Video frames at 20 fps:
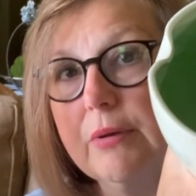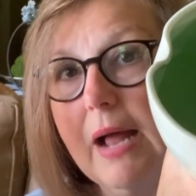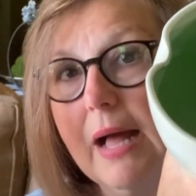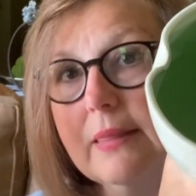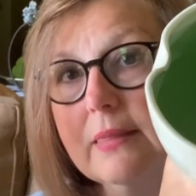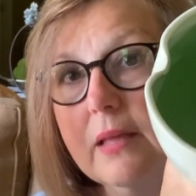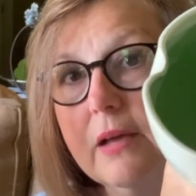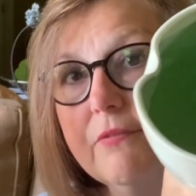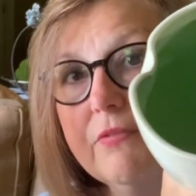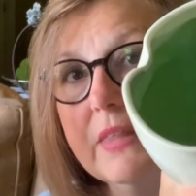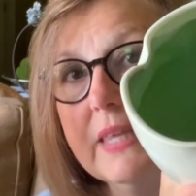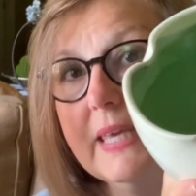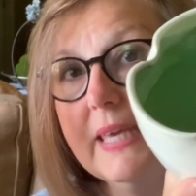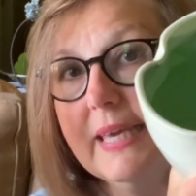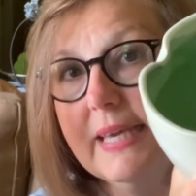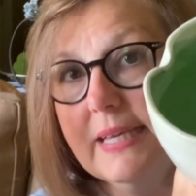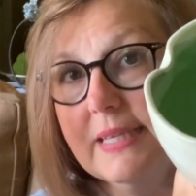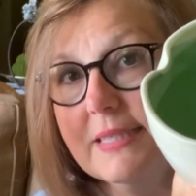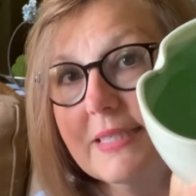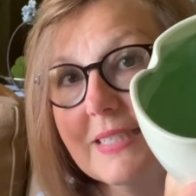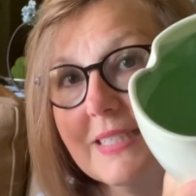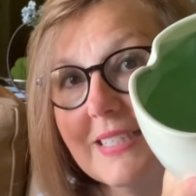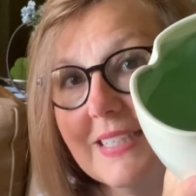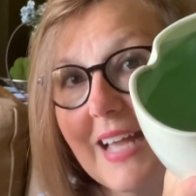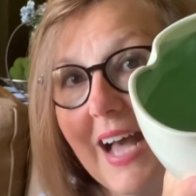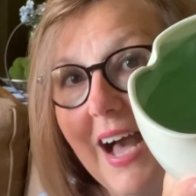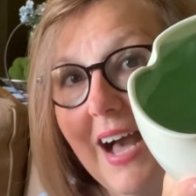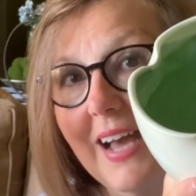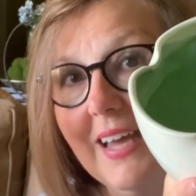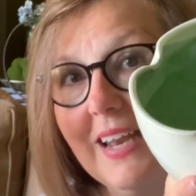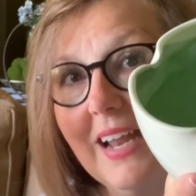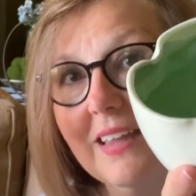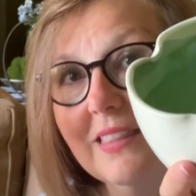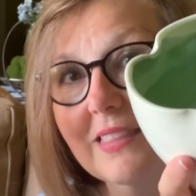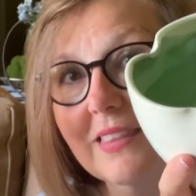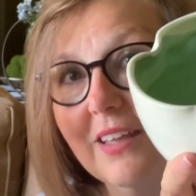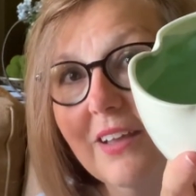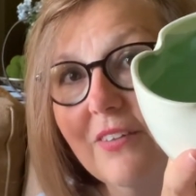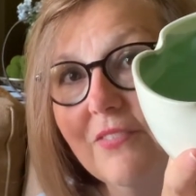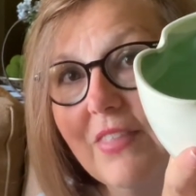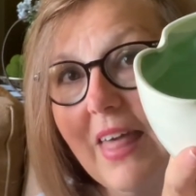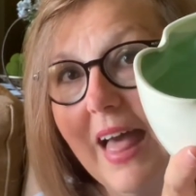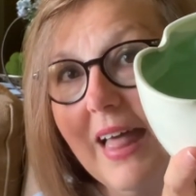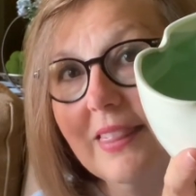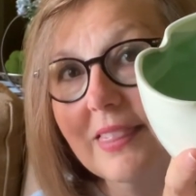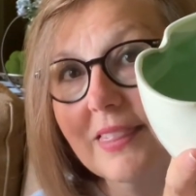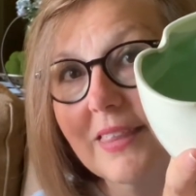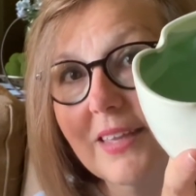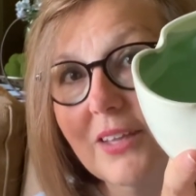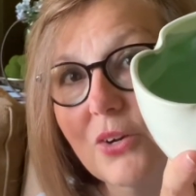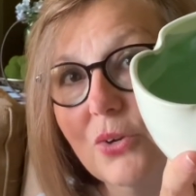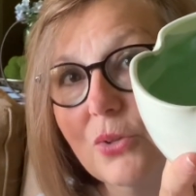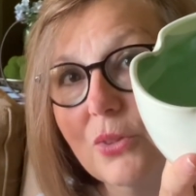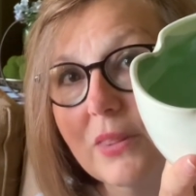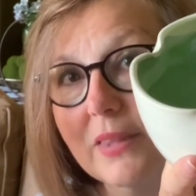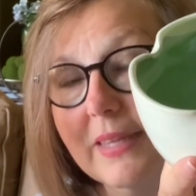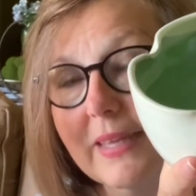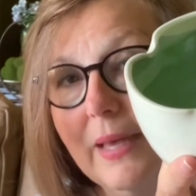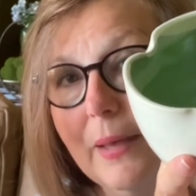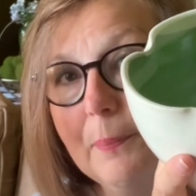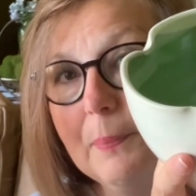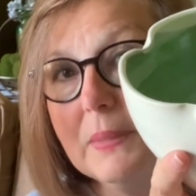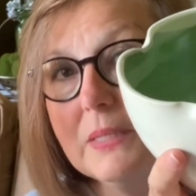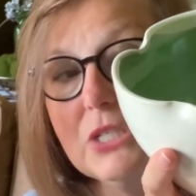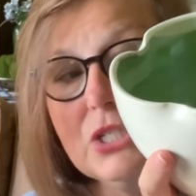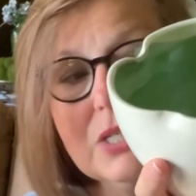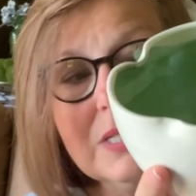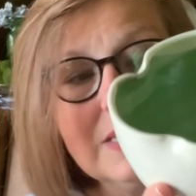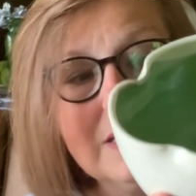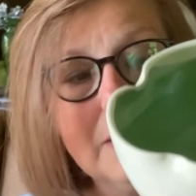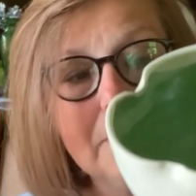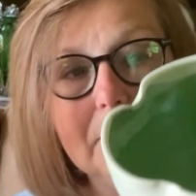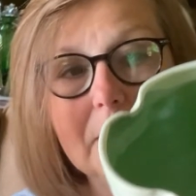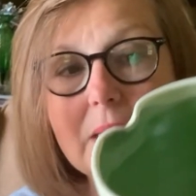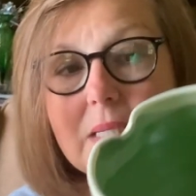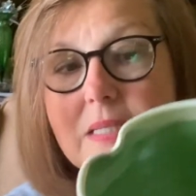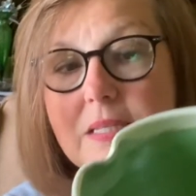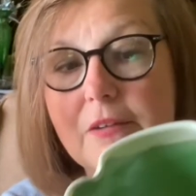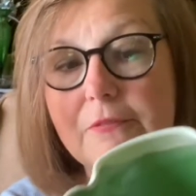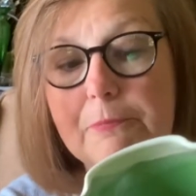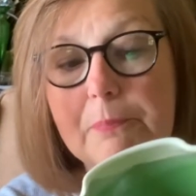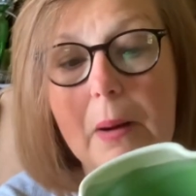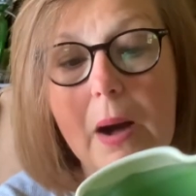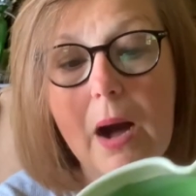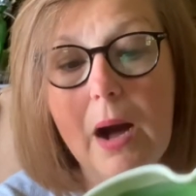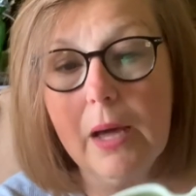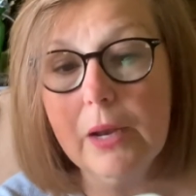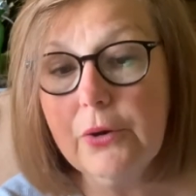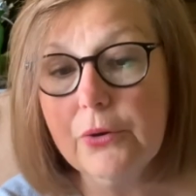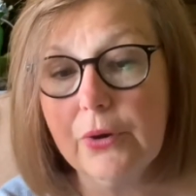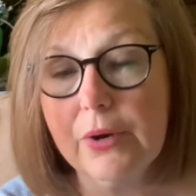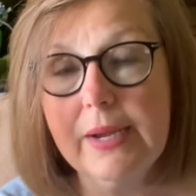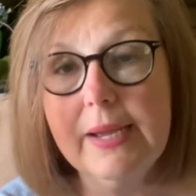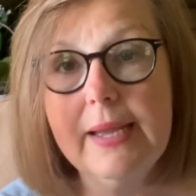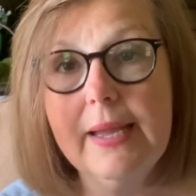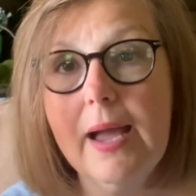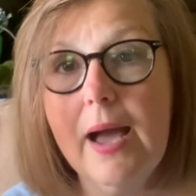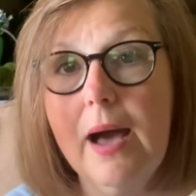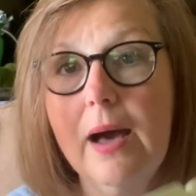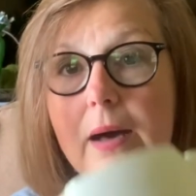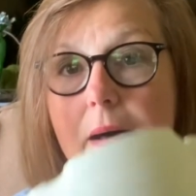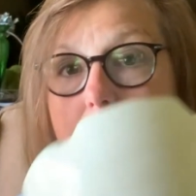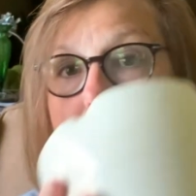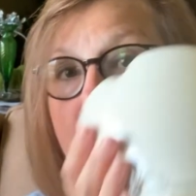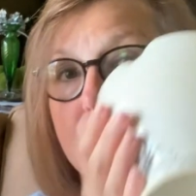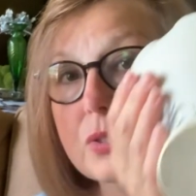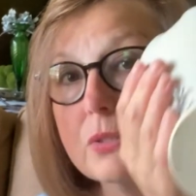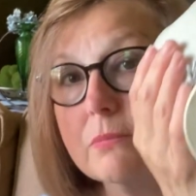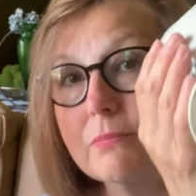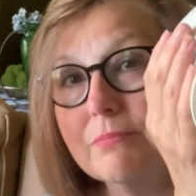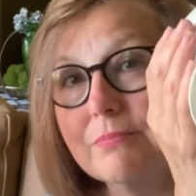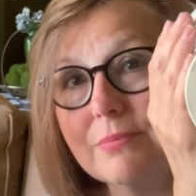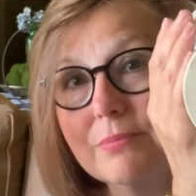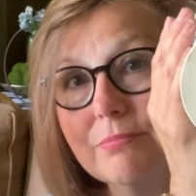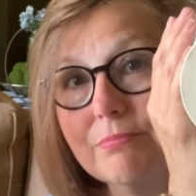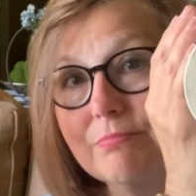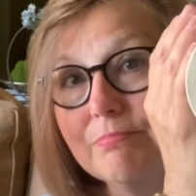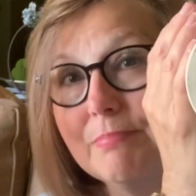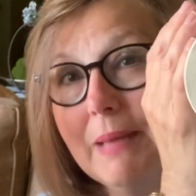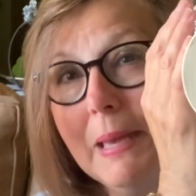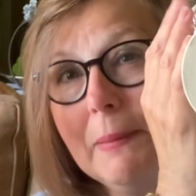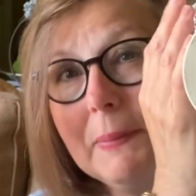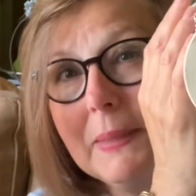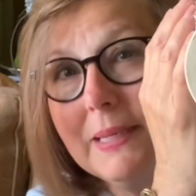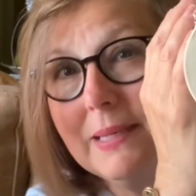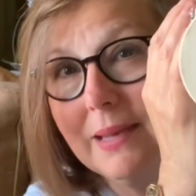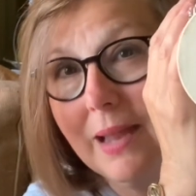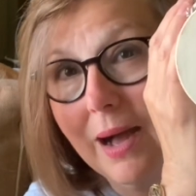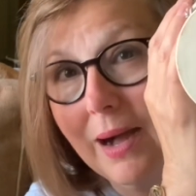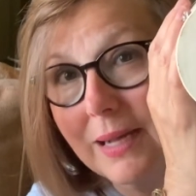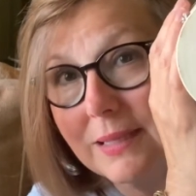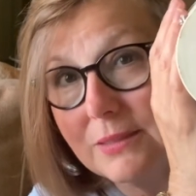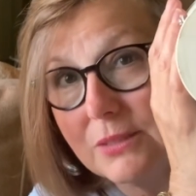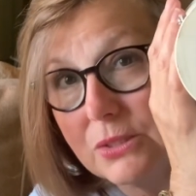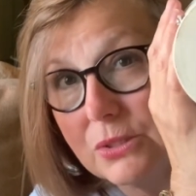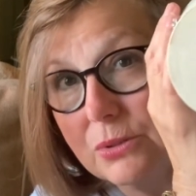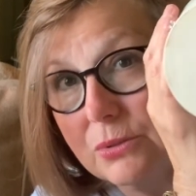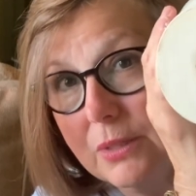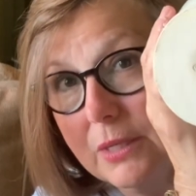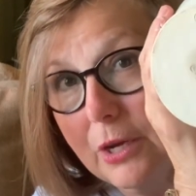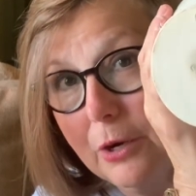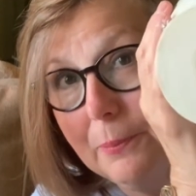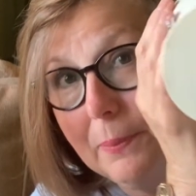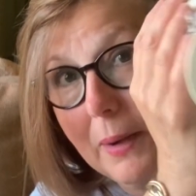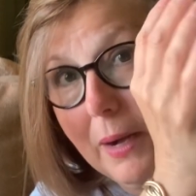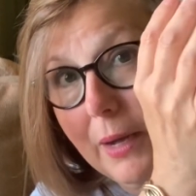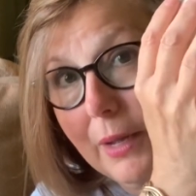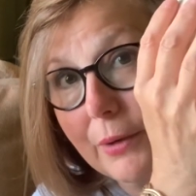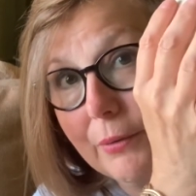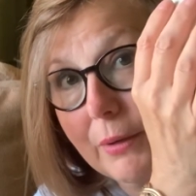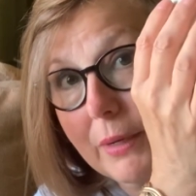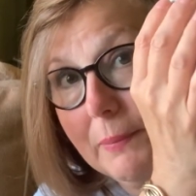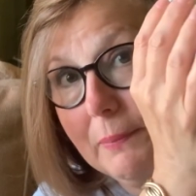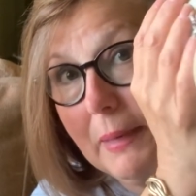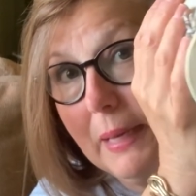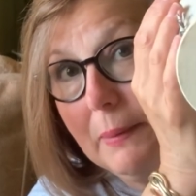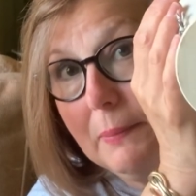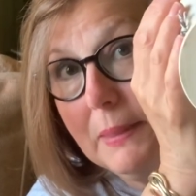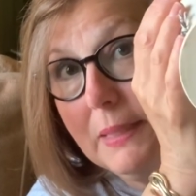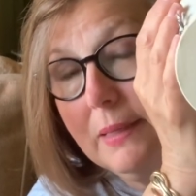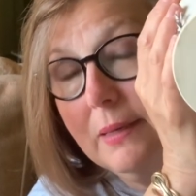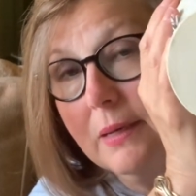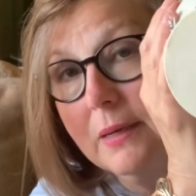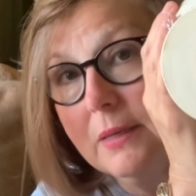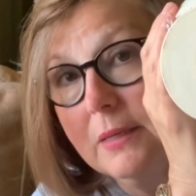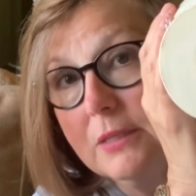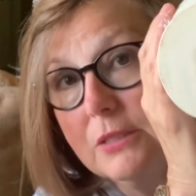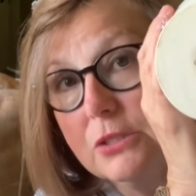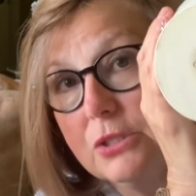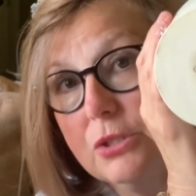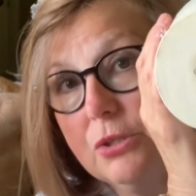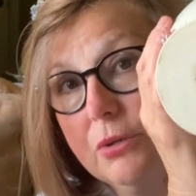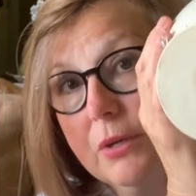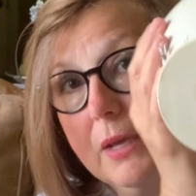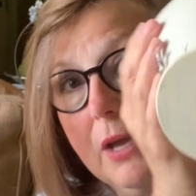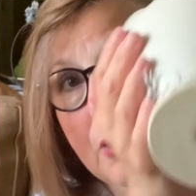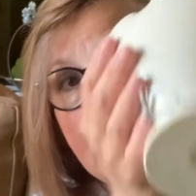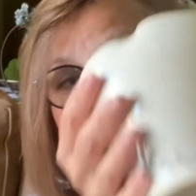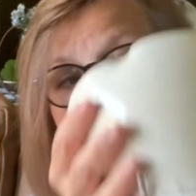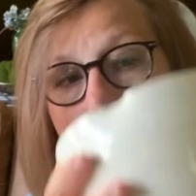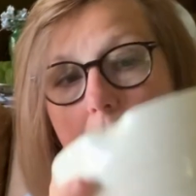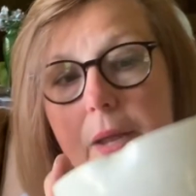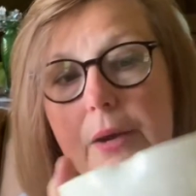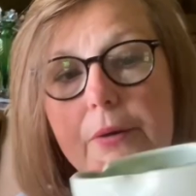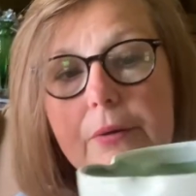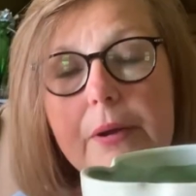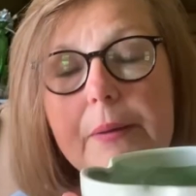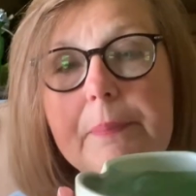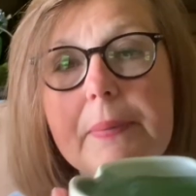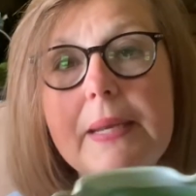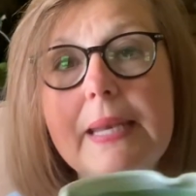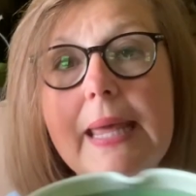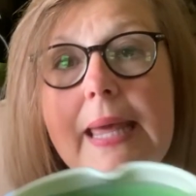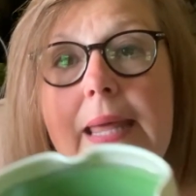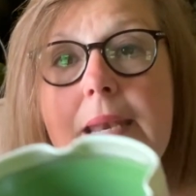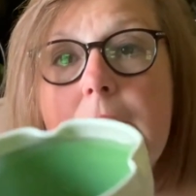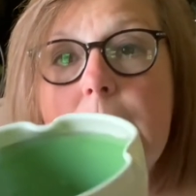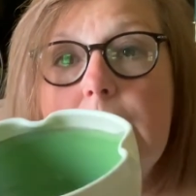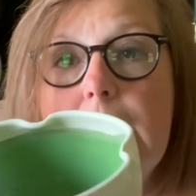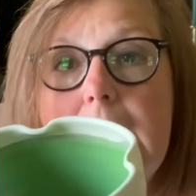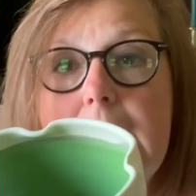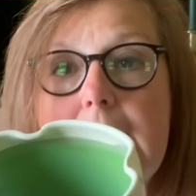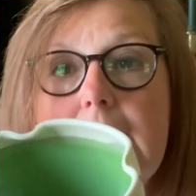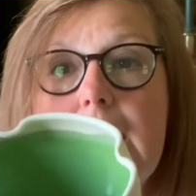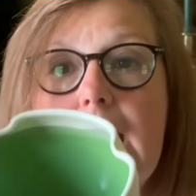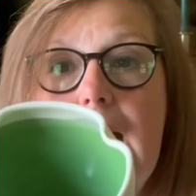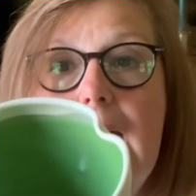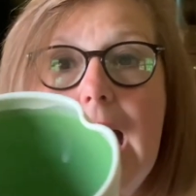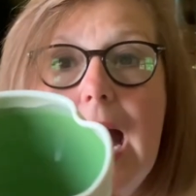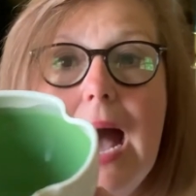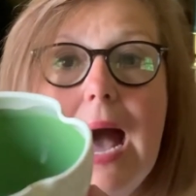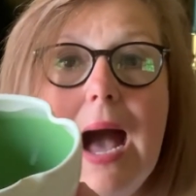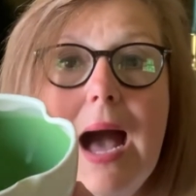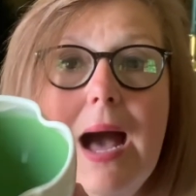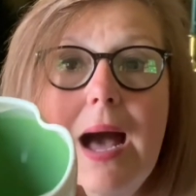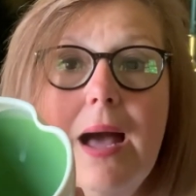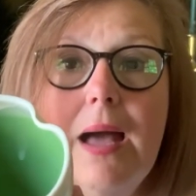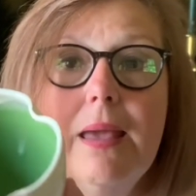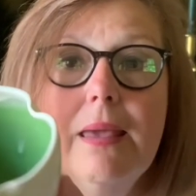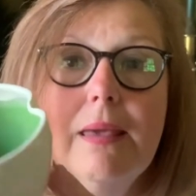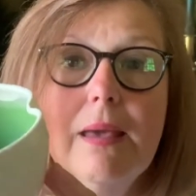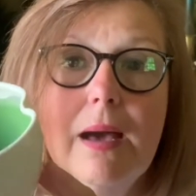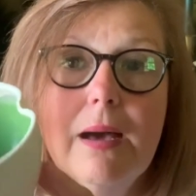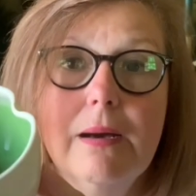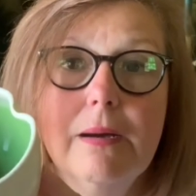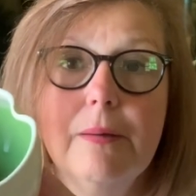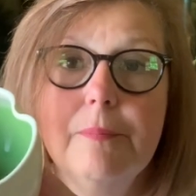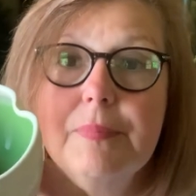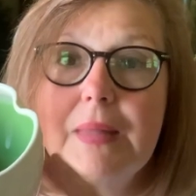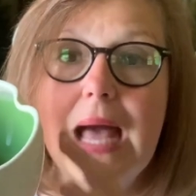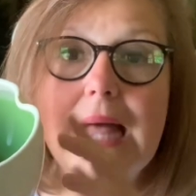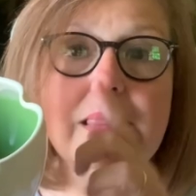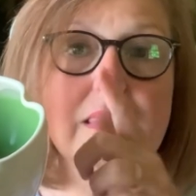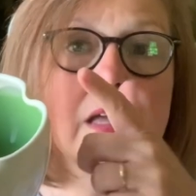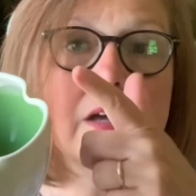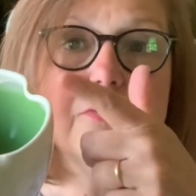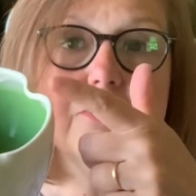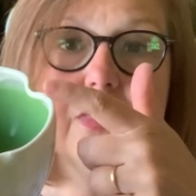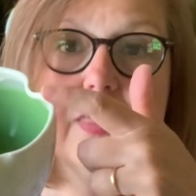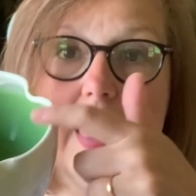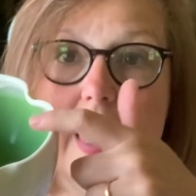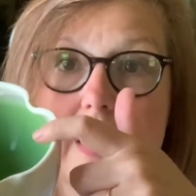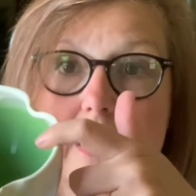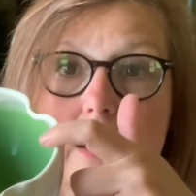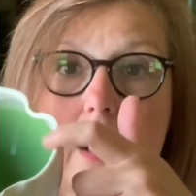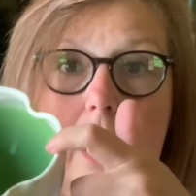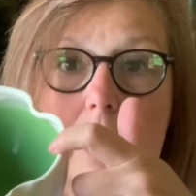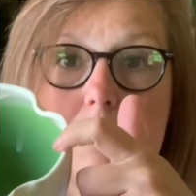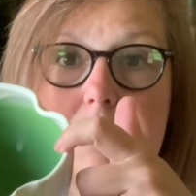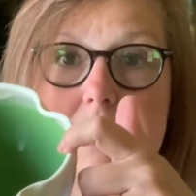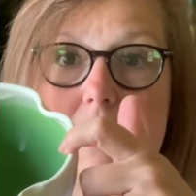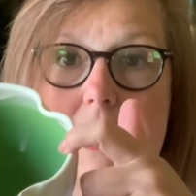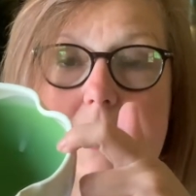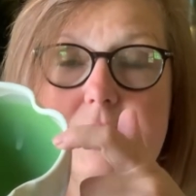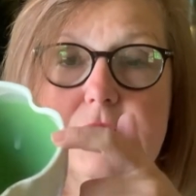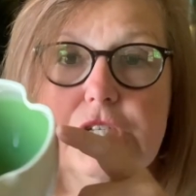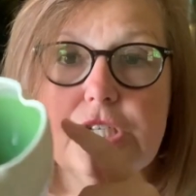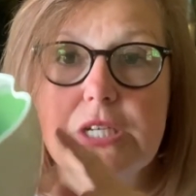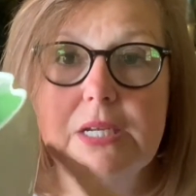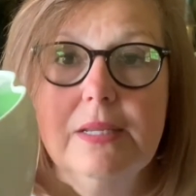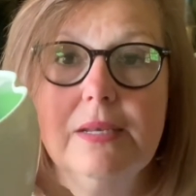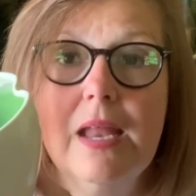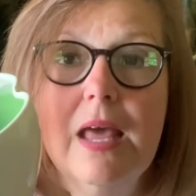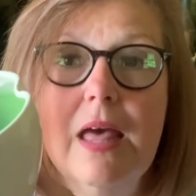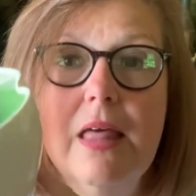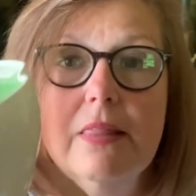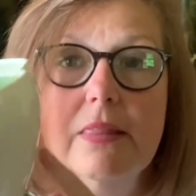I love the inside. I love that little lip. It's just a piece of pottery. Maybe not studio pottery, maybe studio pottery, but anyway, I loved that combination.